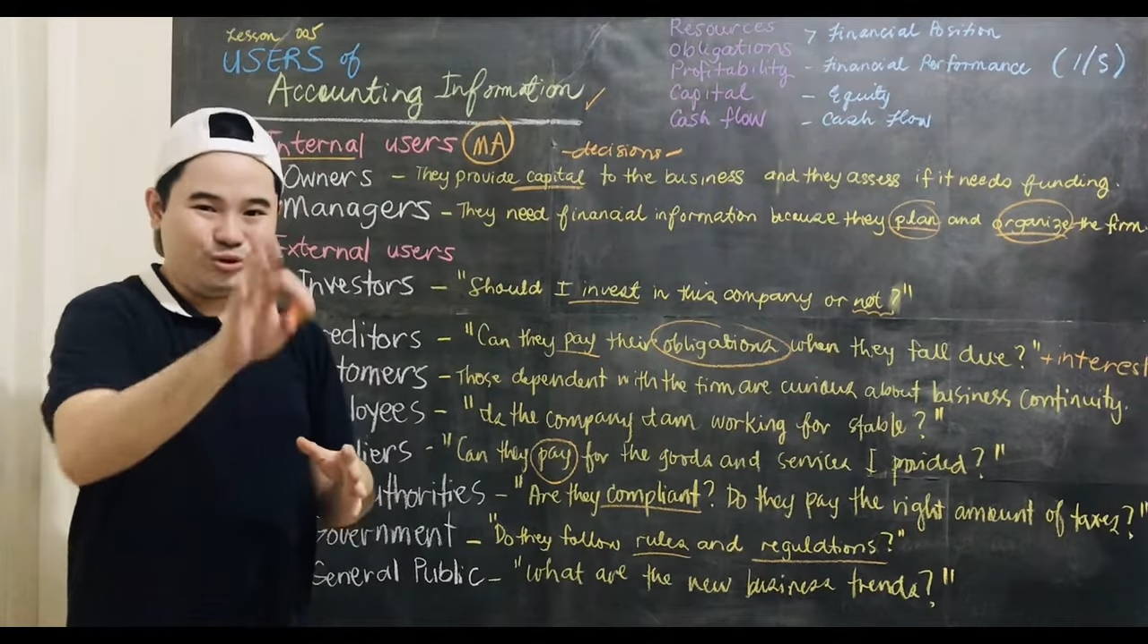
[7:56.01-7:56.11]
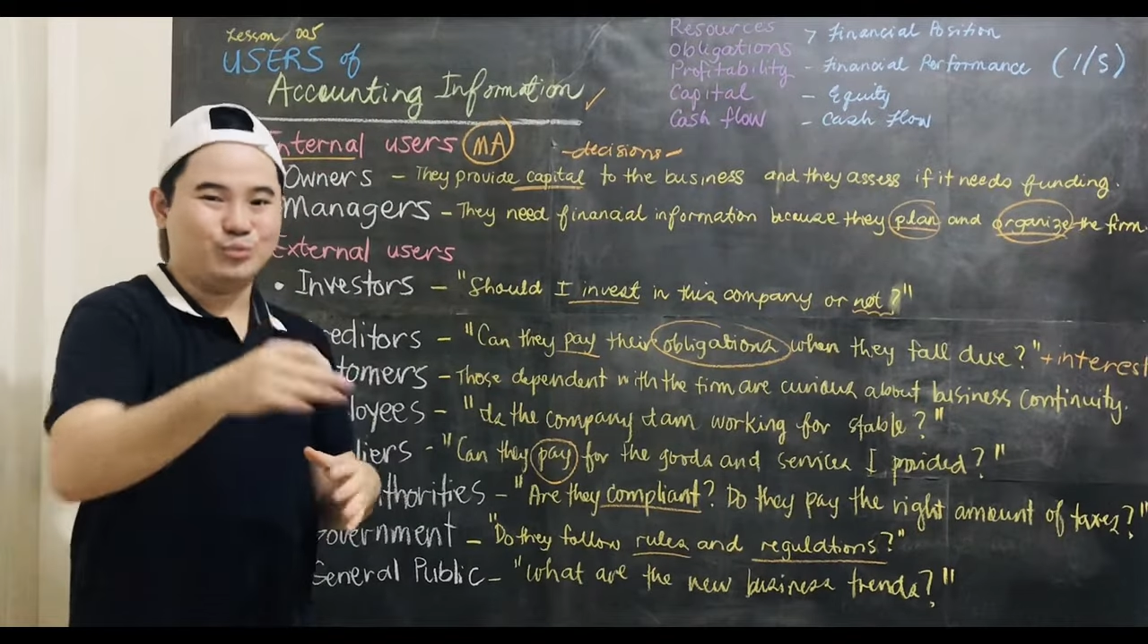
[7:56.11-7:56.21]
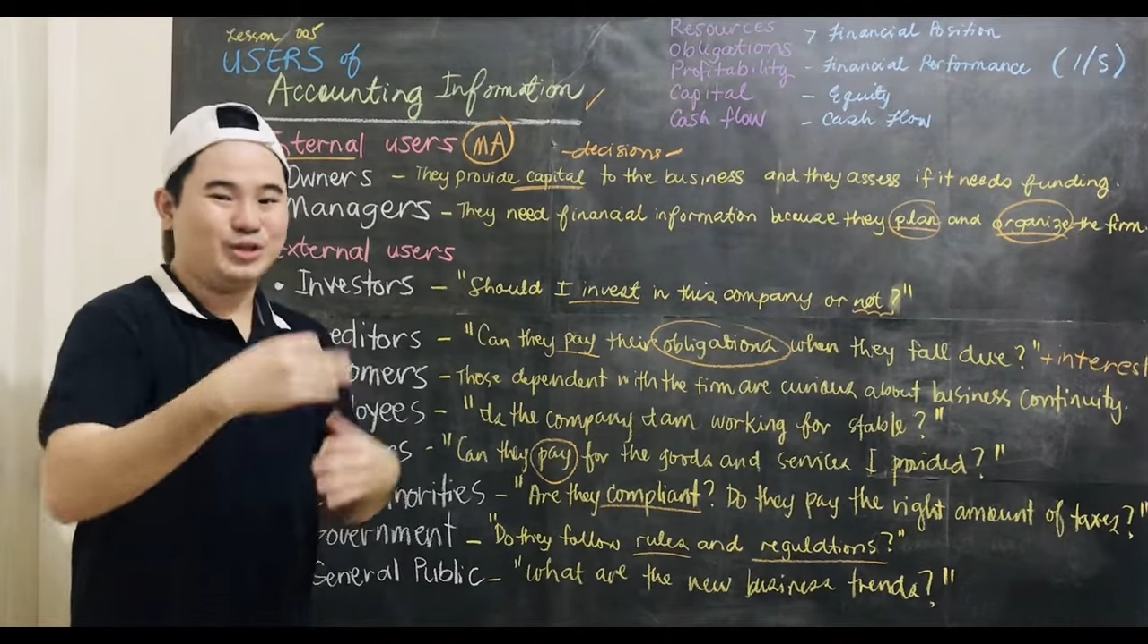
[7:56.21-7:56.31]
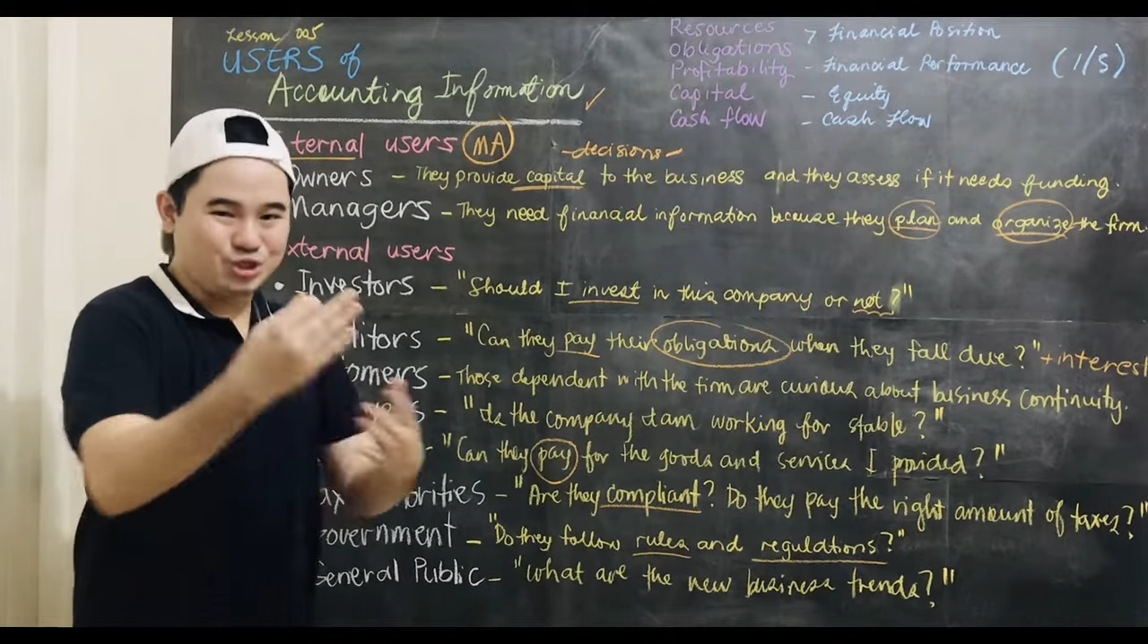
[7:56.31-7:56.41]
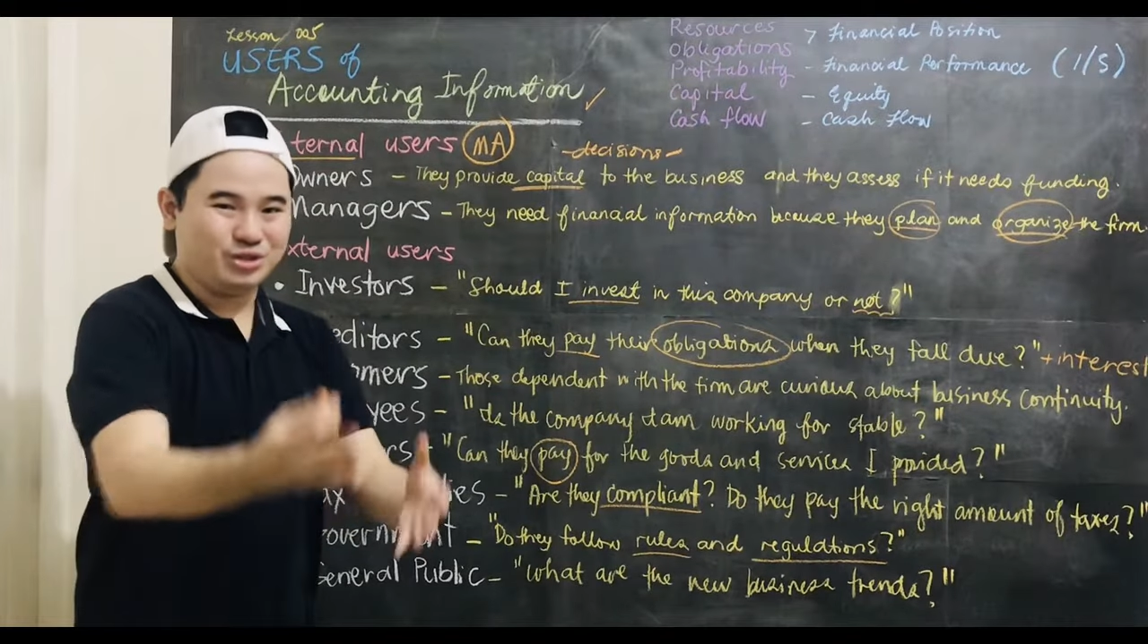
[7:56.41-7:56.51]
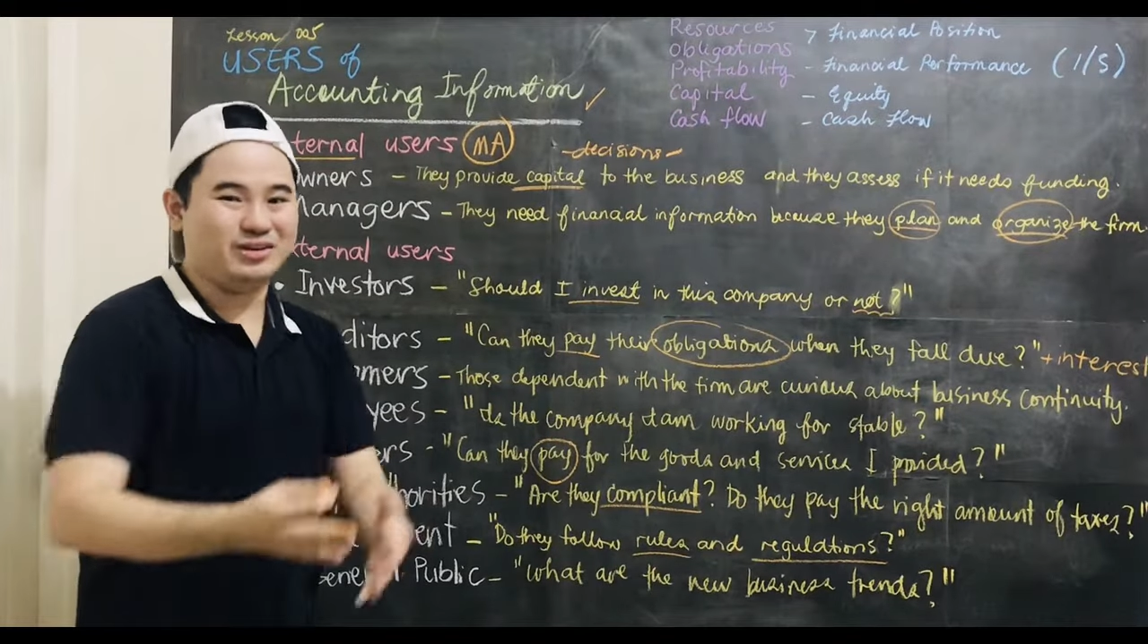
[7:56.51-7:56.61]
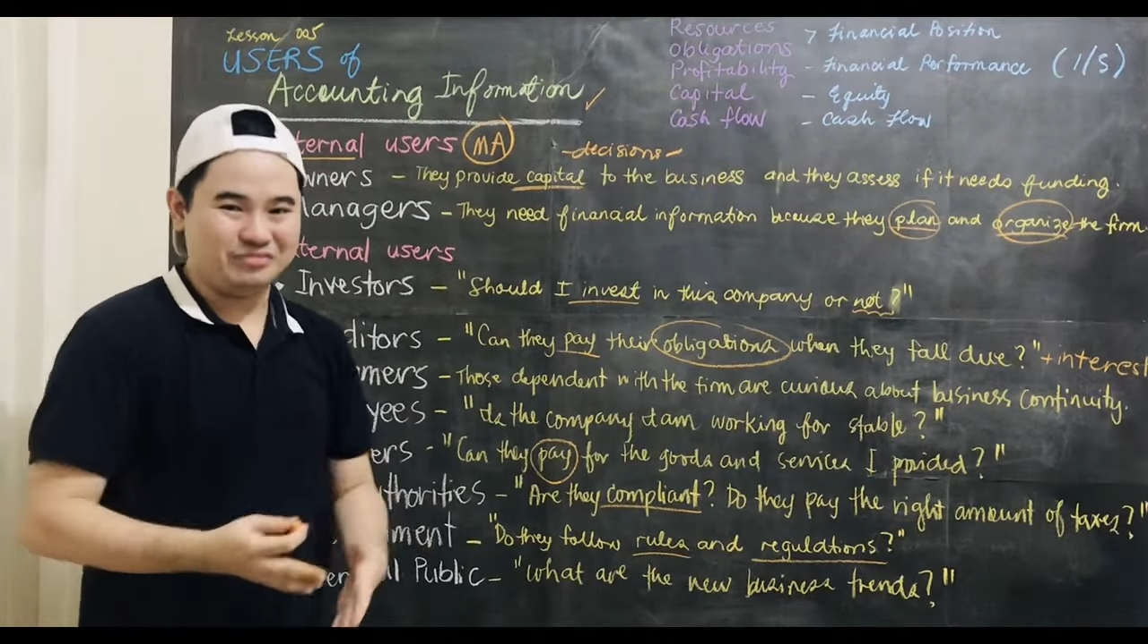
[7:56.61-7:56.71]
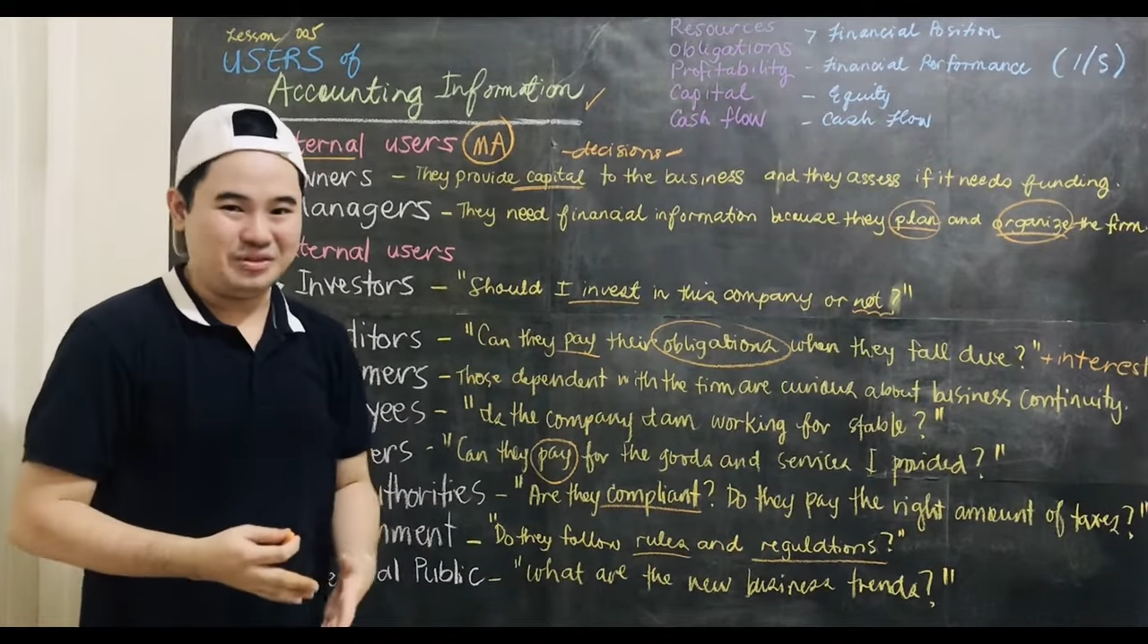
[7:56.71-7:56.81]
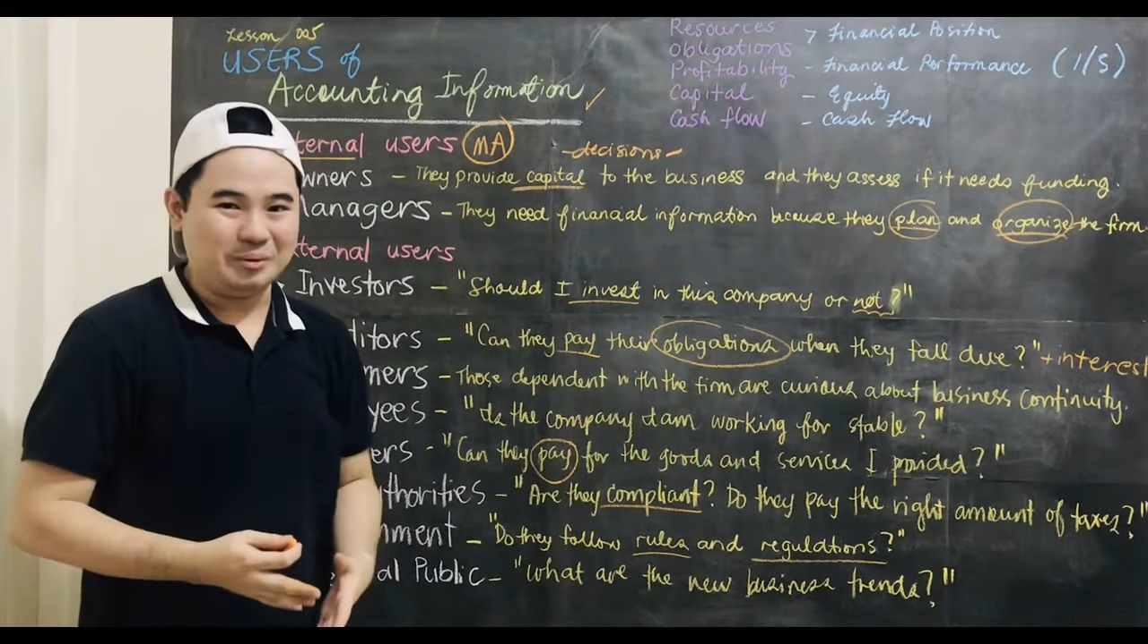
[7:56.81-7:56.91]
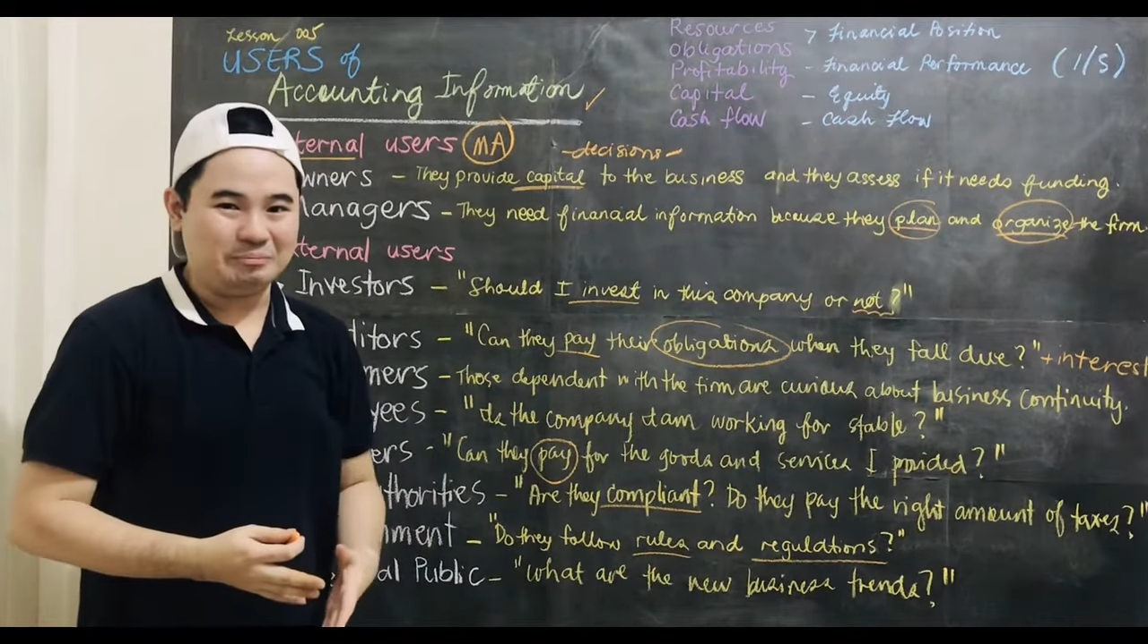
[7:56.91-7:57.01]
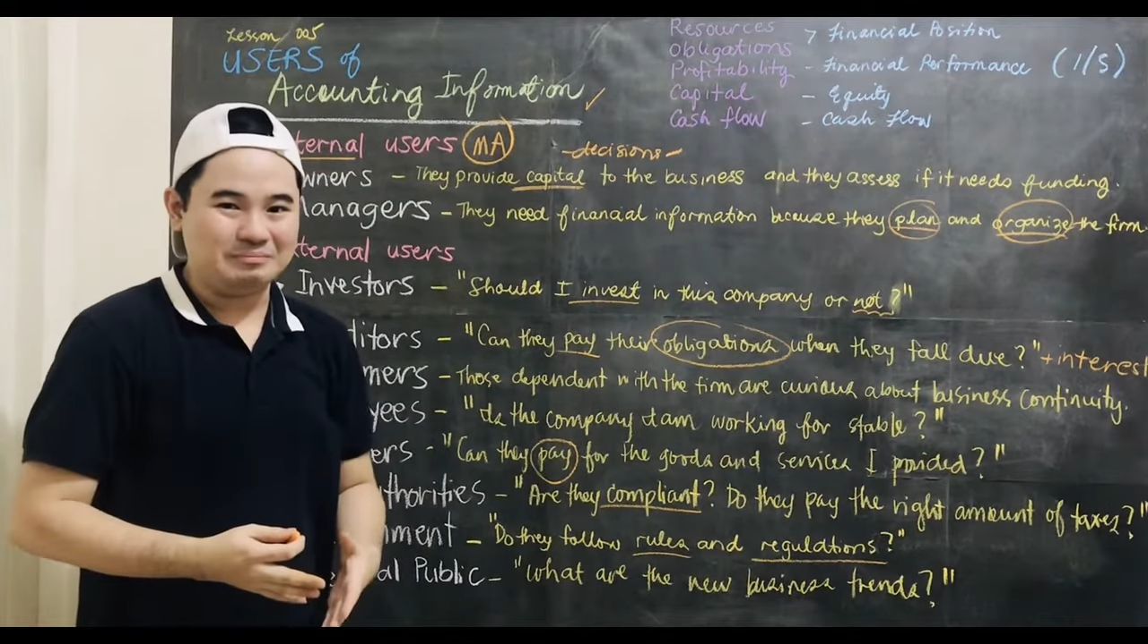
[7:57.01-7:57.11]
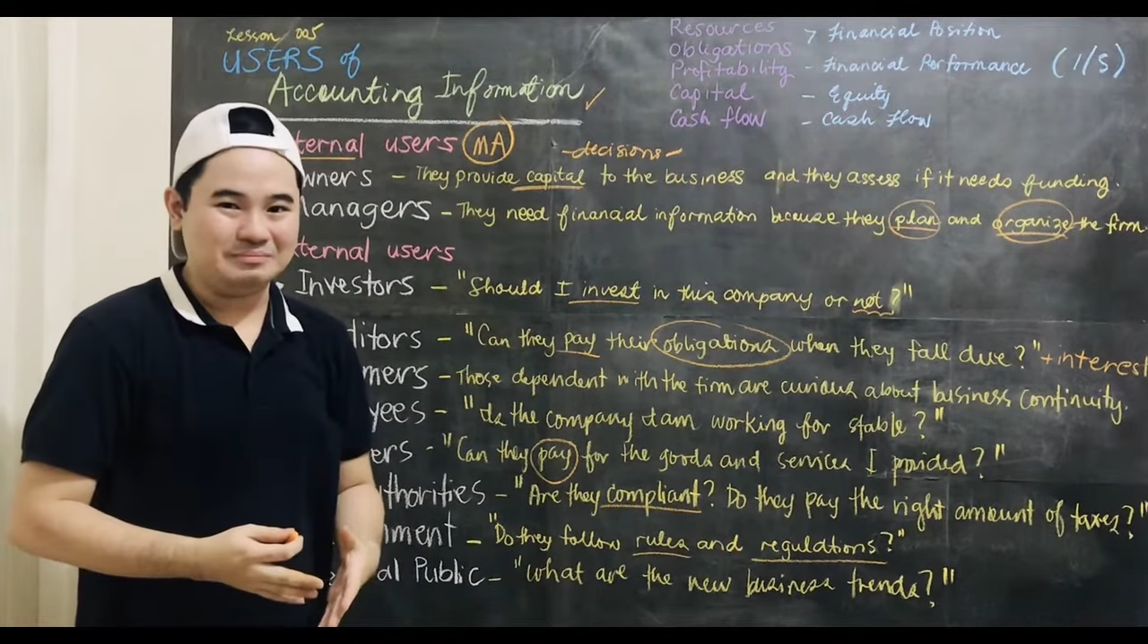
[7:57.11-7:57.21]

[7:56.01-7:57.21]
on what you give them.